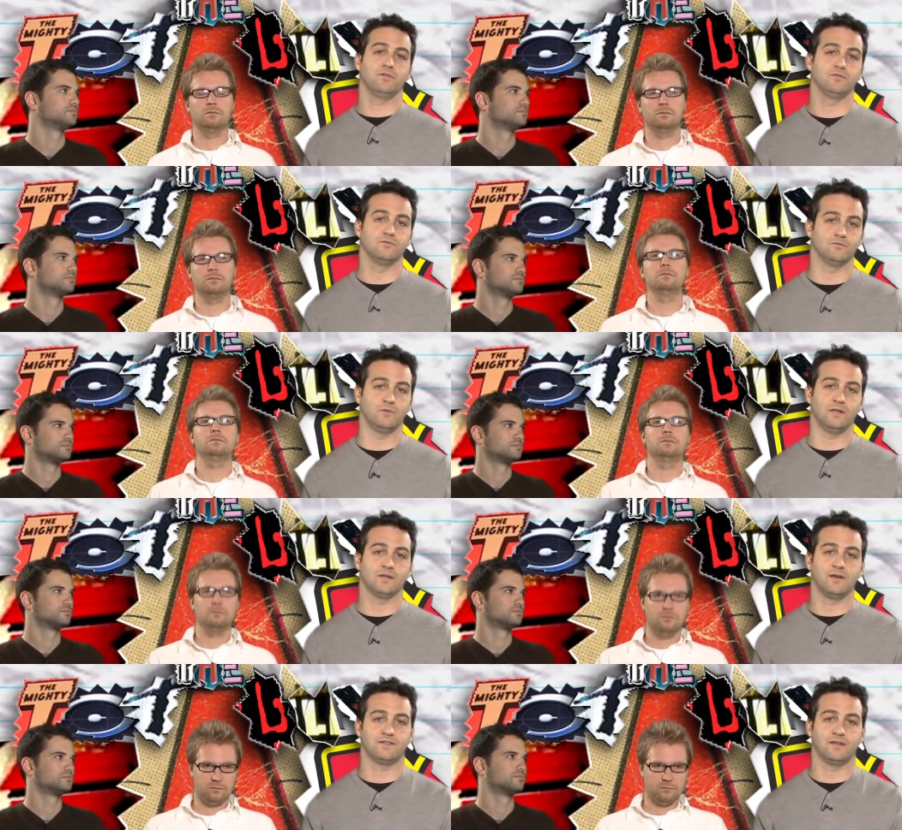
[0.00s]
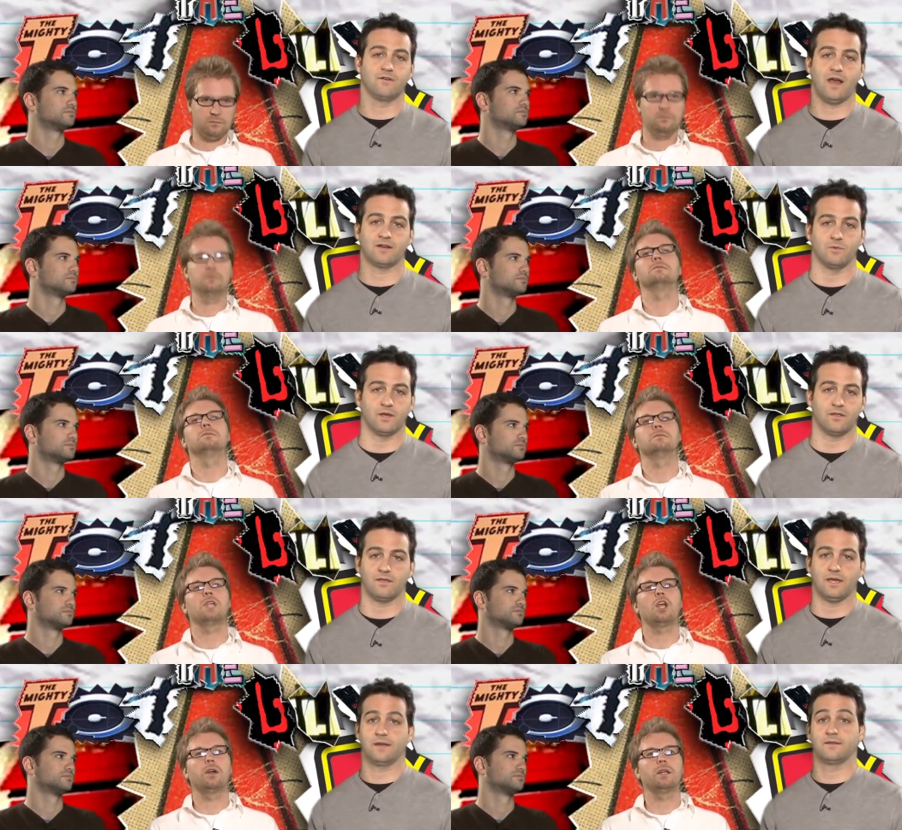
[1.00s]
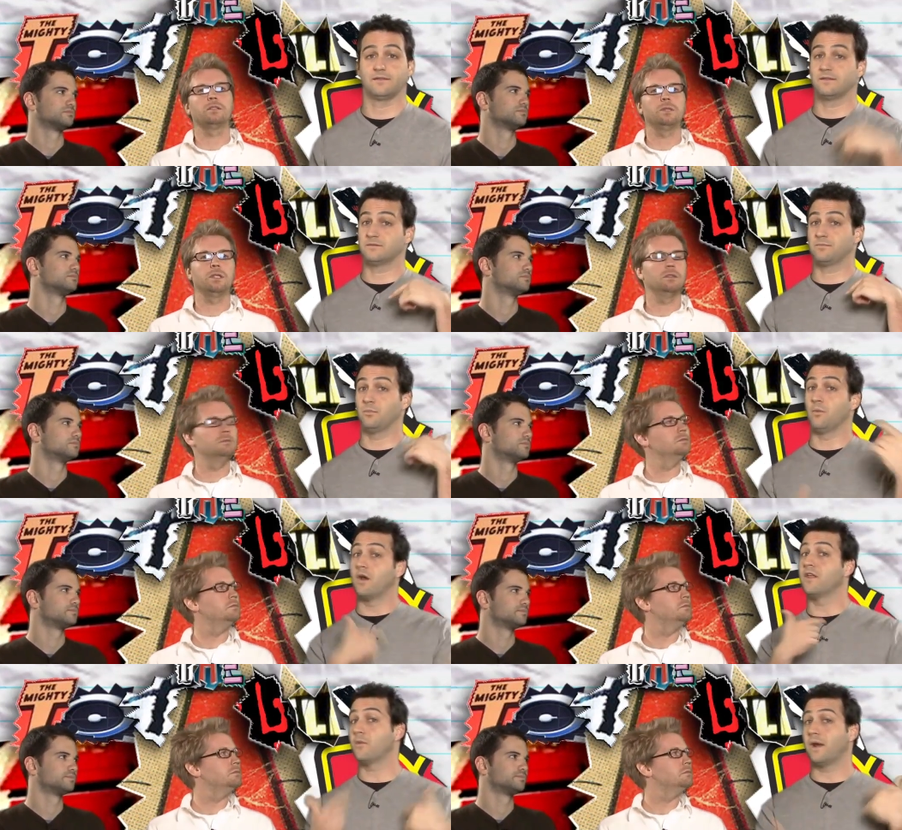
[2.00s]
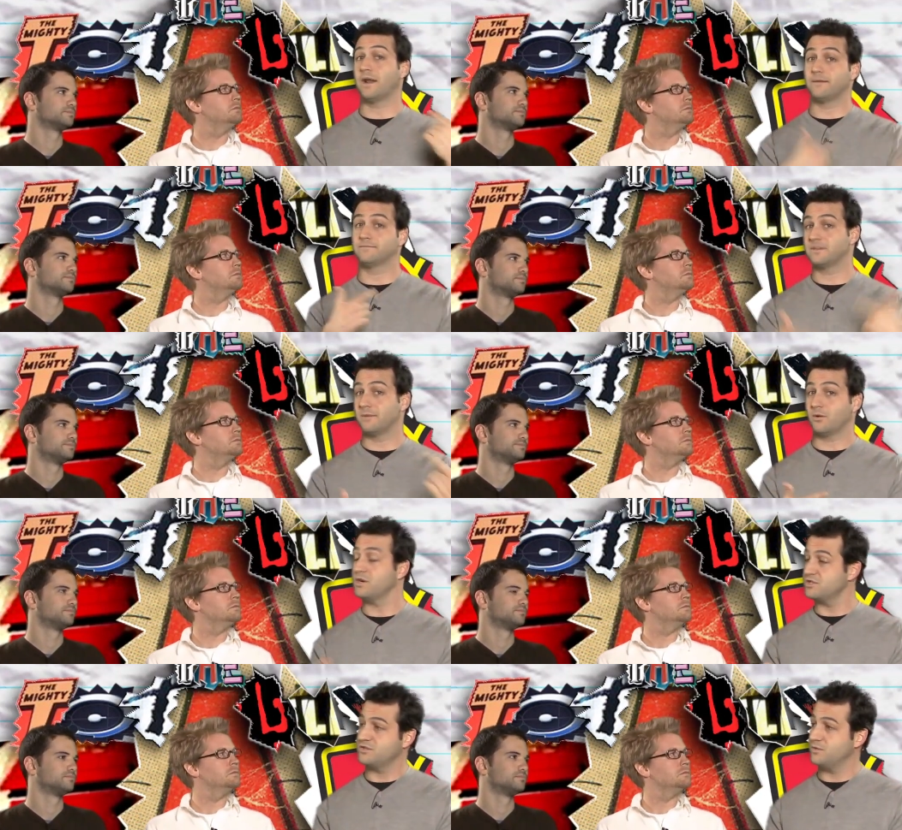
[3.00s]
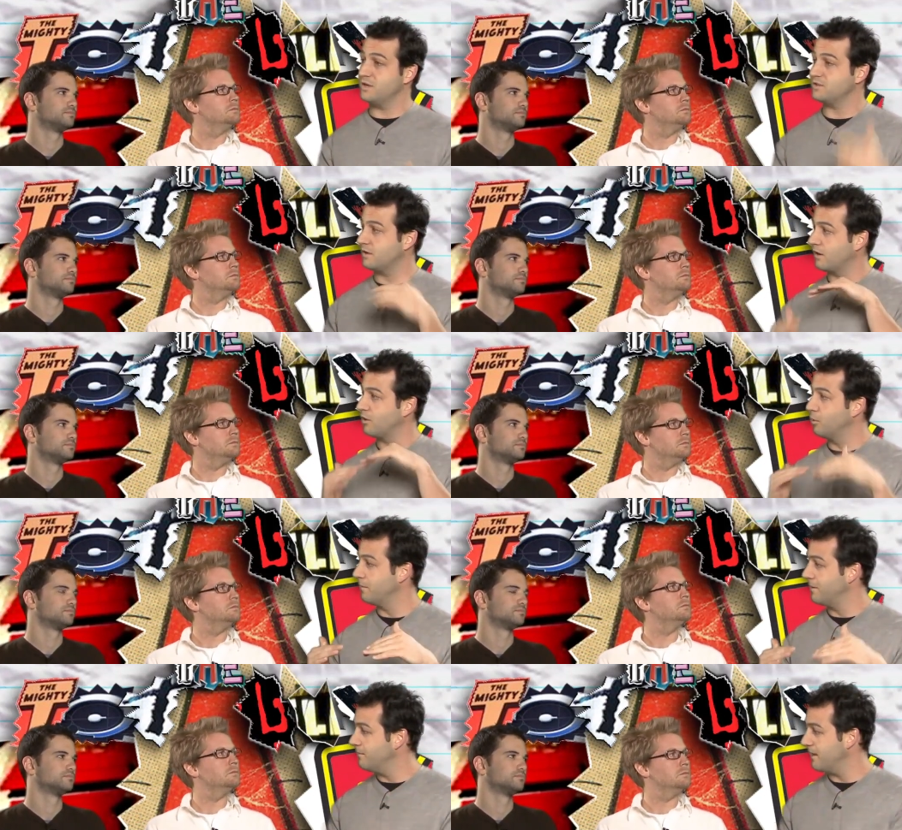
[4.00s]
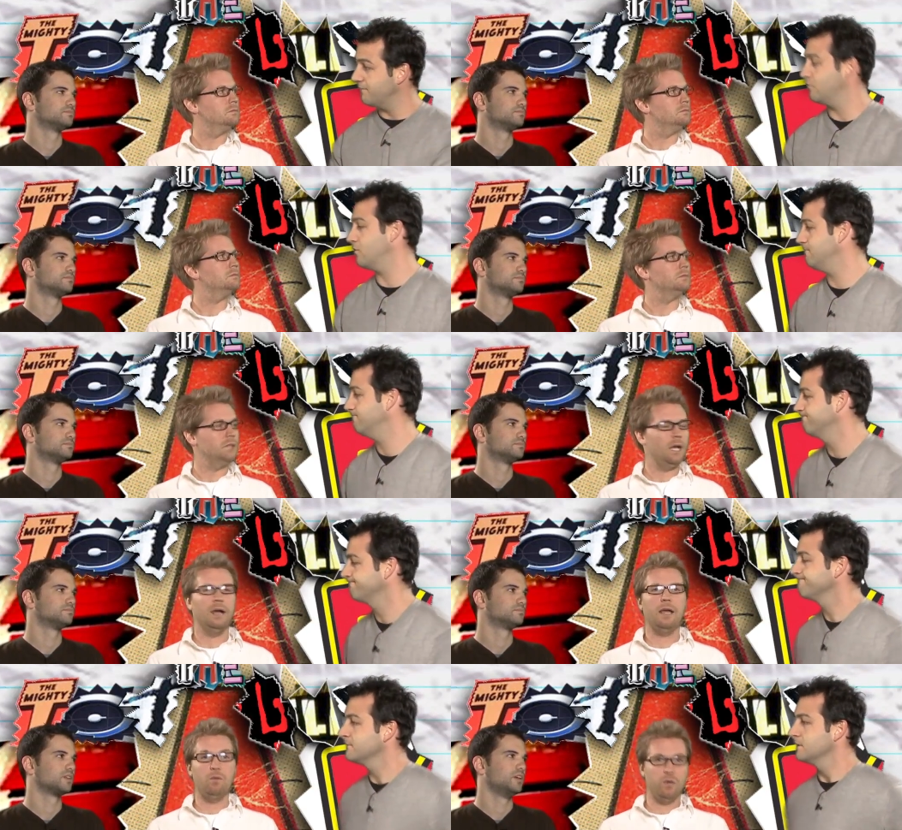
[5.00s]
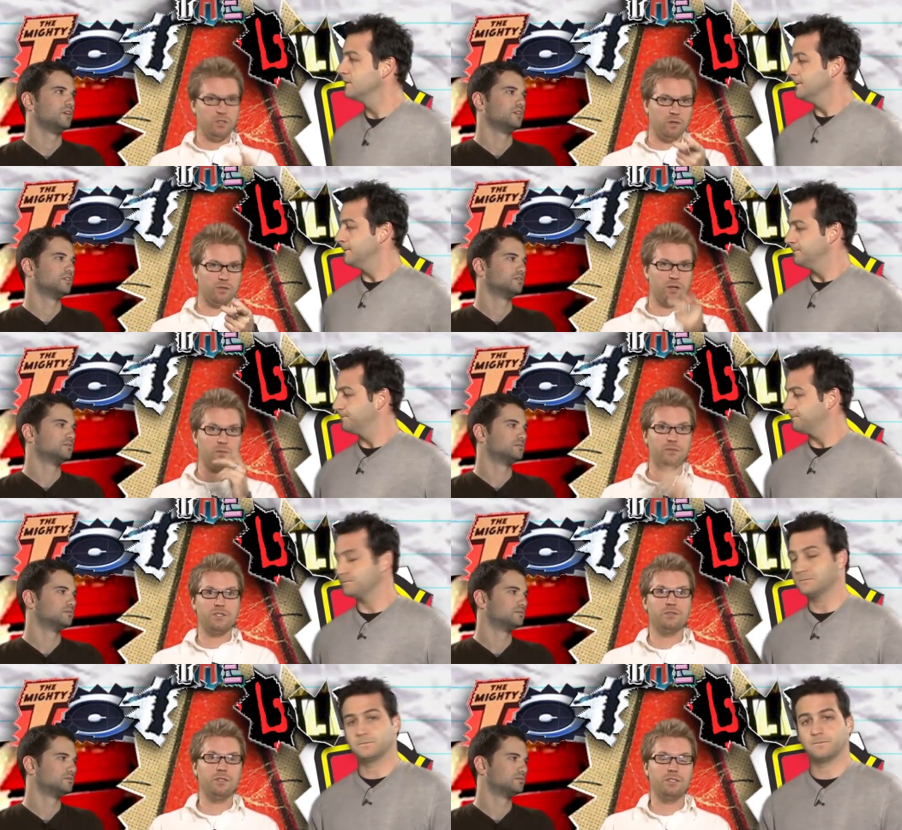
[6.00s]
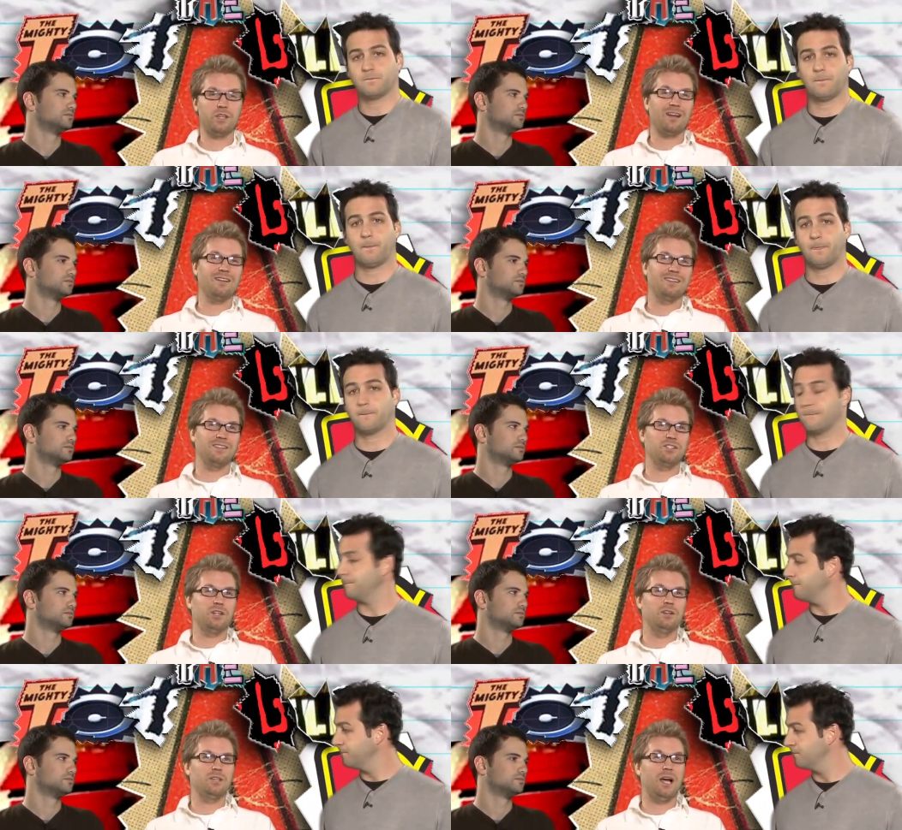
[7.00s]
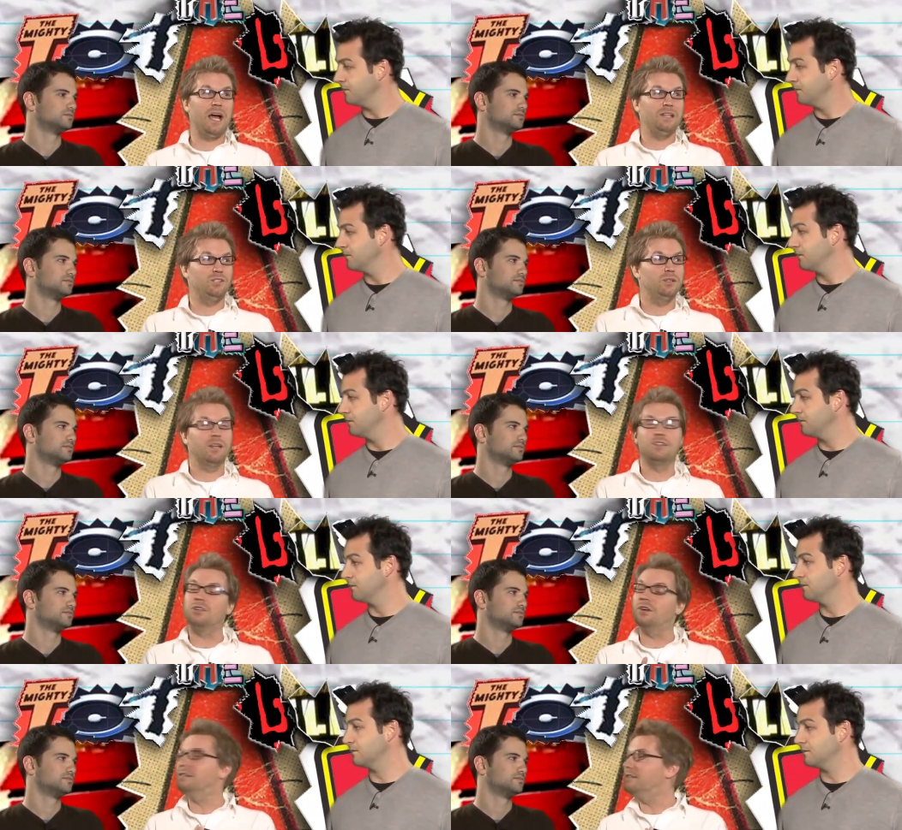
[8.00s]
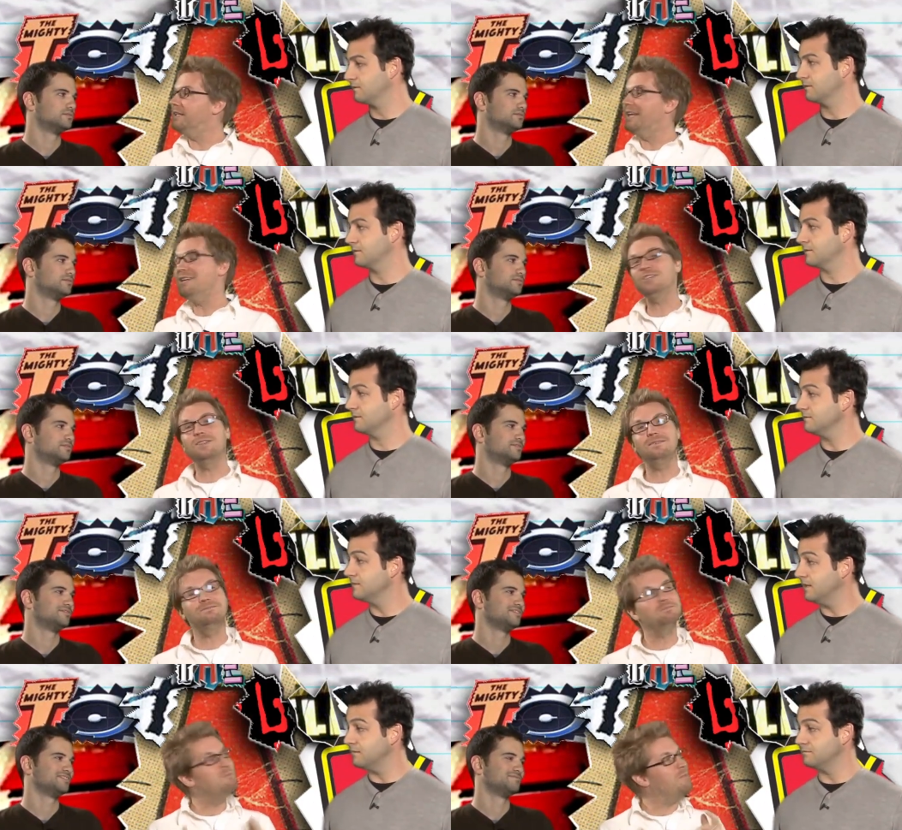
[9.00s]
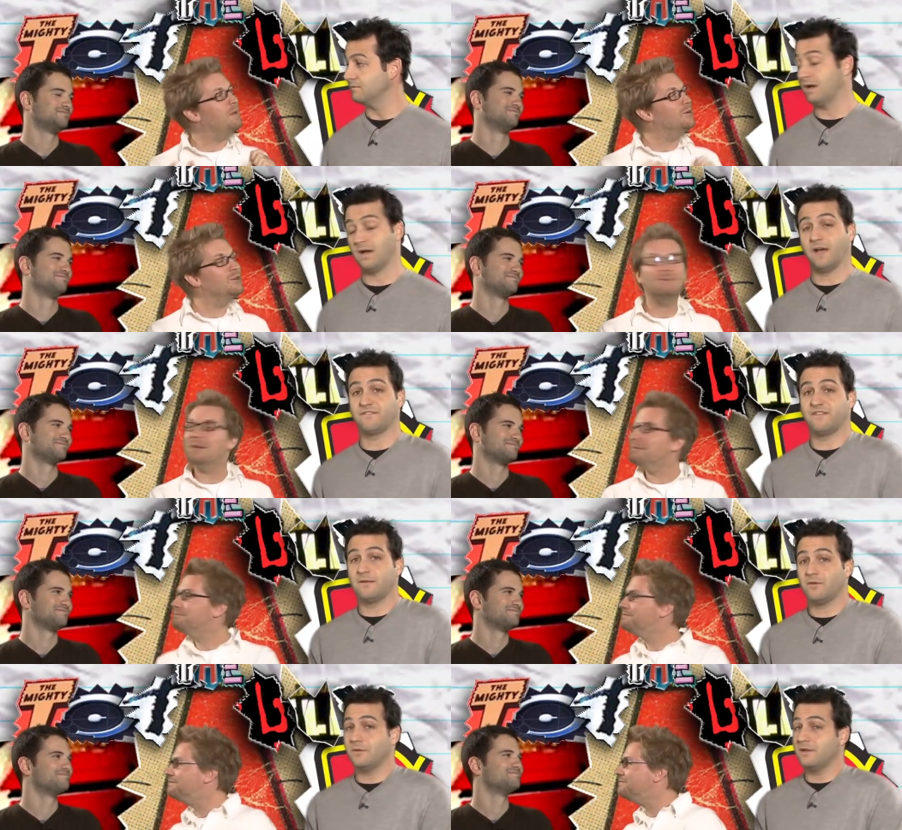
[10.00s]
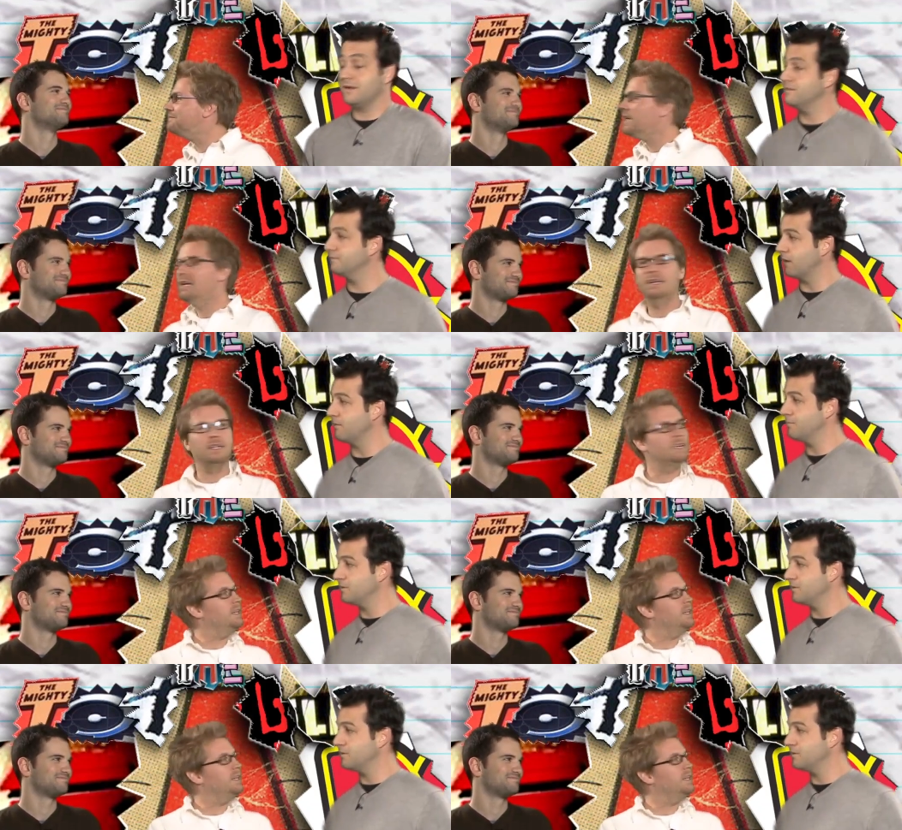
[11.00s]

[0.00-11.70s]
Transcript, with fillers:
Speaker 1: who we love to interact with. And Correct, Amanda. Another way to submit questions to us on our open mailbag forum. Yeah,
Speaker 2: and when you're over there at Revision3, you can check out all the other shows. I do another show called Diggnation.
Speaker 1: Yeah. Have you heard I, Fanboy we love, comic